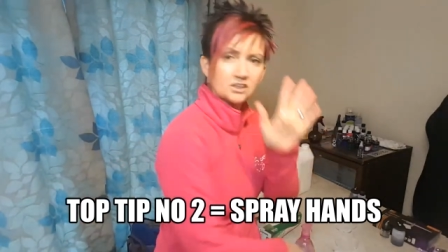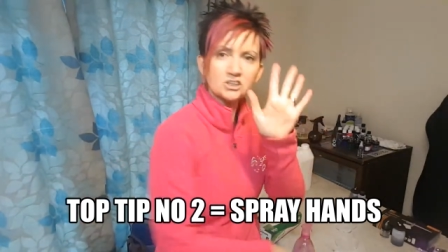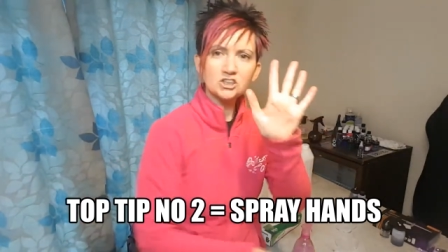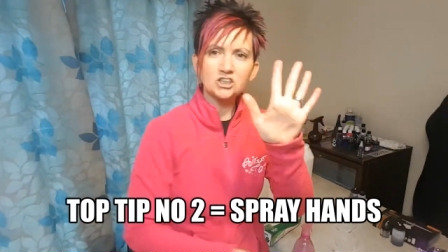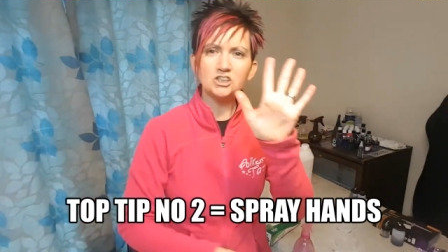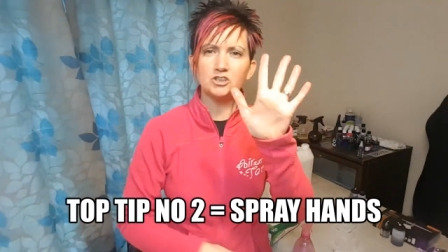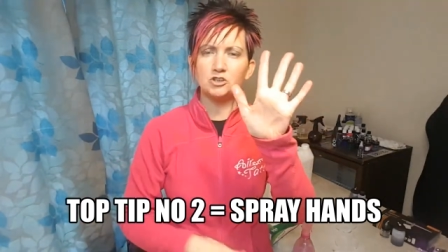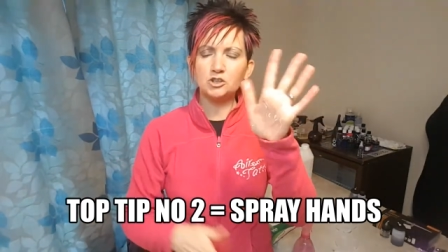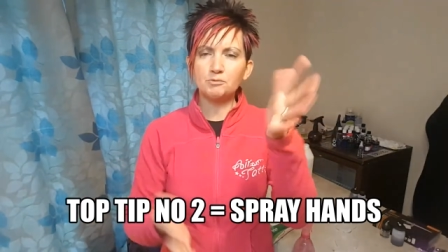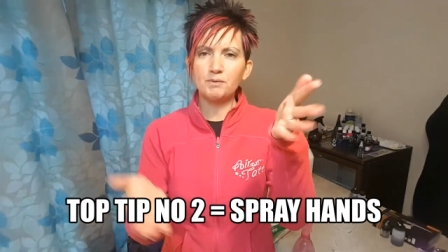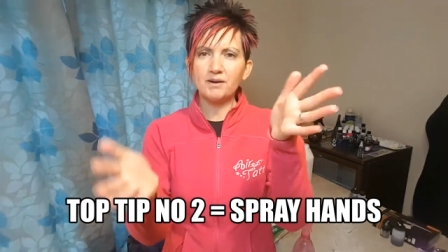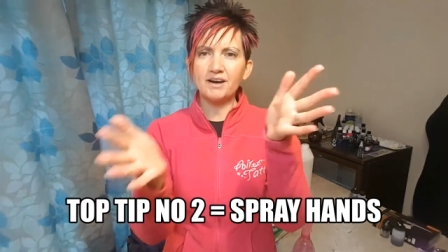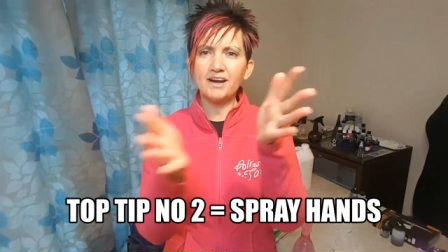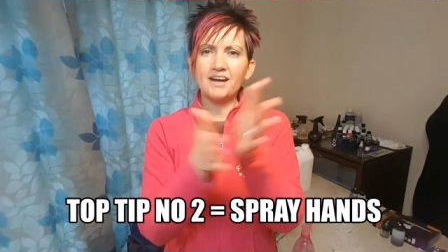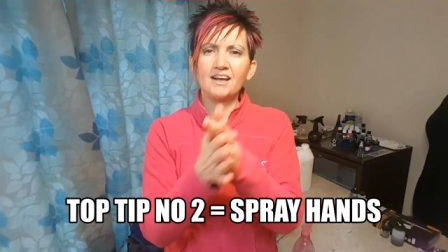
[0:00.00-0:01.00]
Surgical
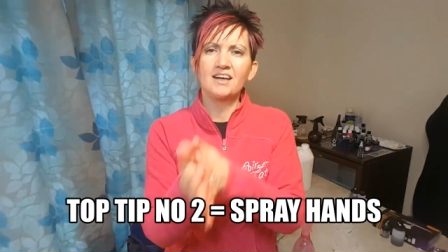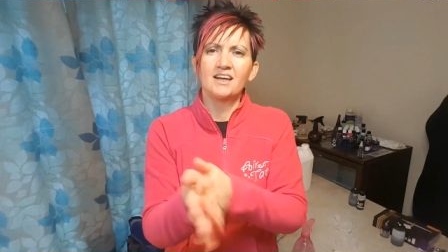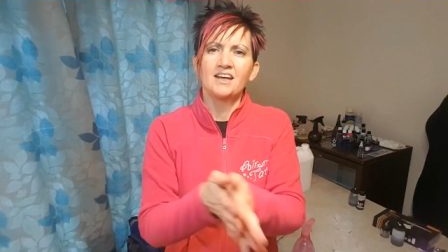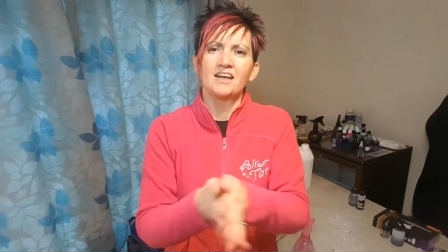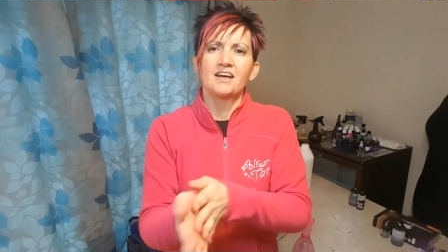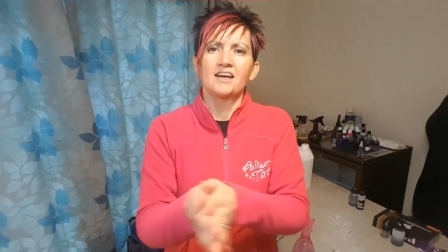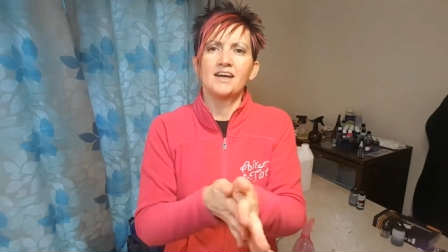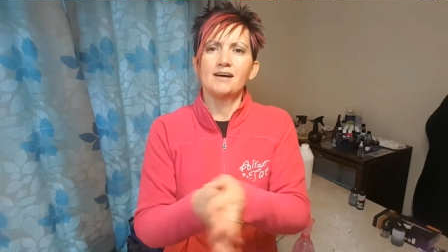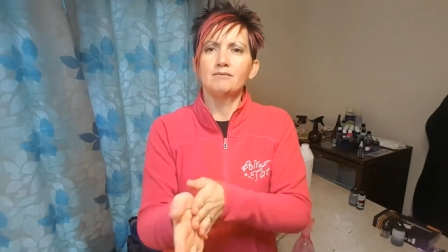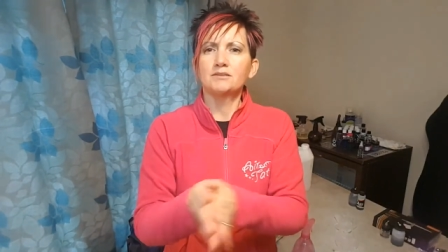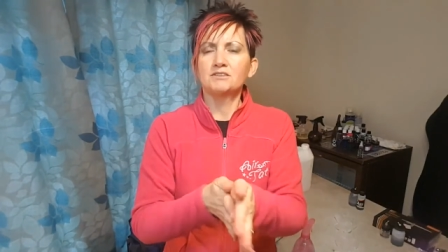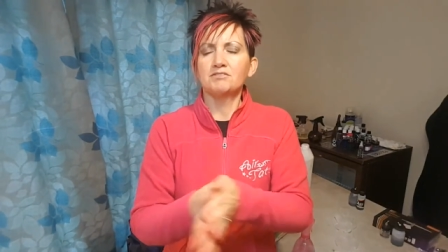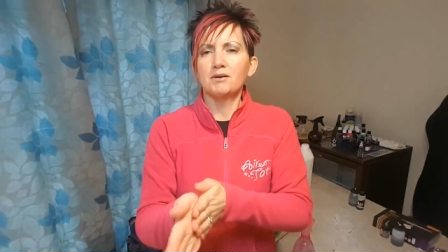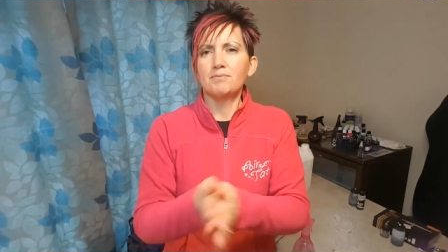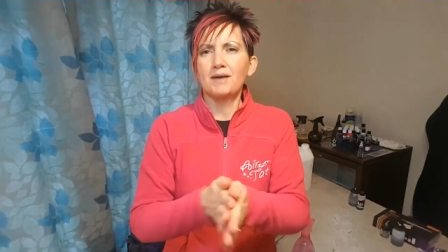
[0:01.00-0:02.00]
spirit. Get
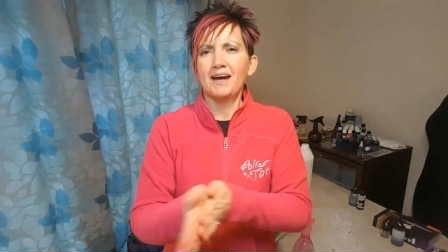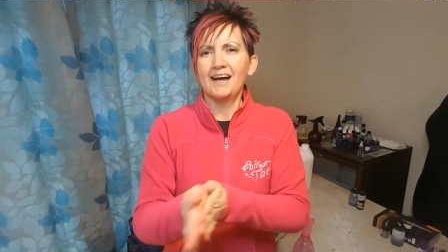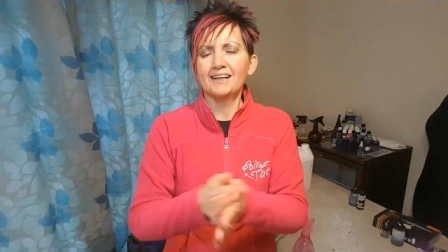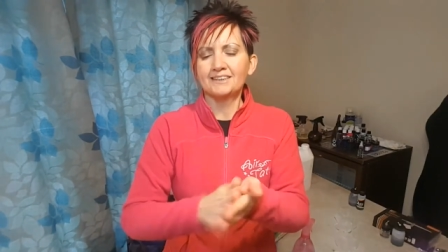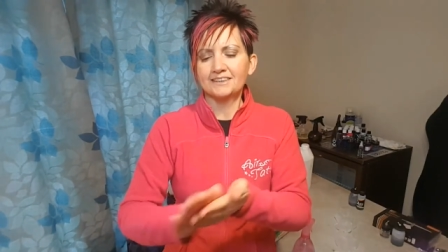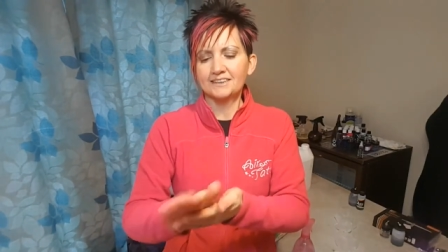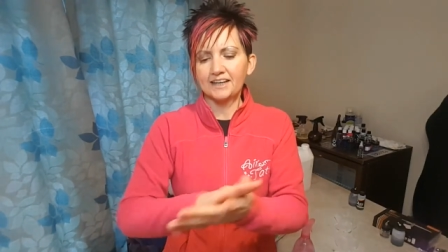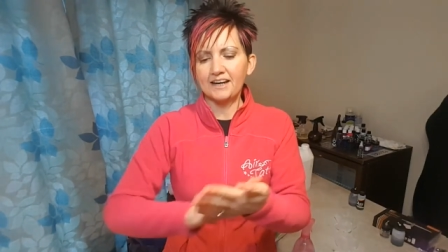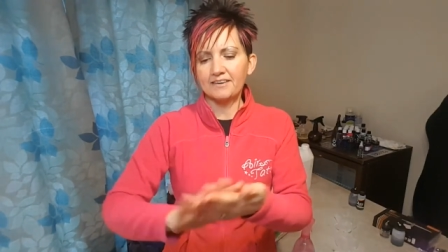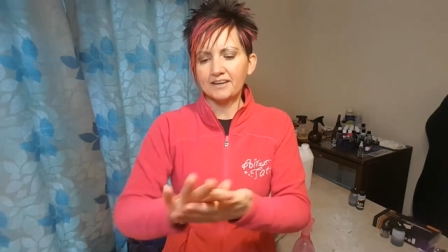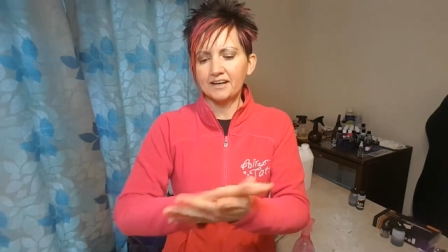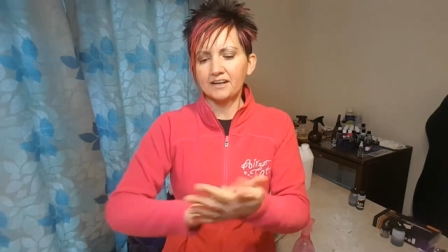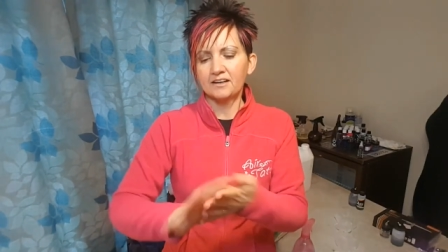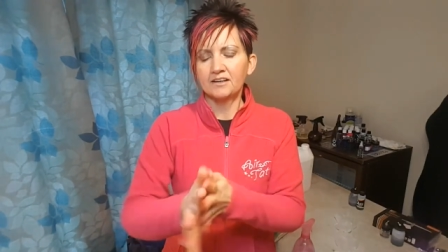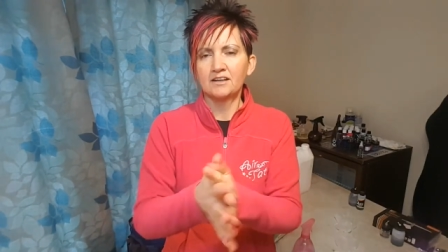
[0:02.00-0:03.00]
them to rub their hands
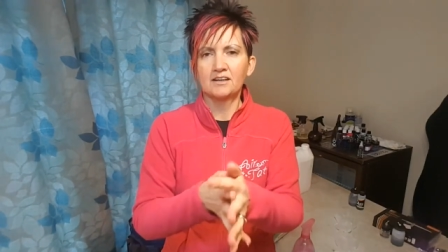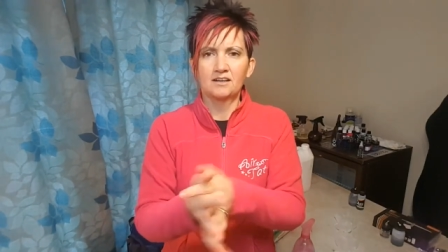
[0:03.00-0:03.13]
together.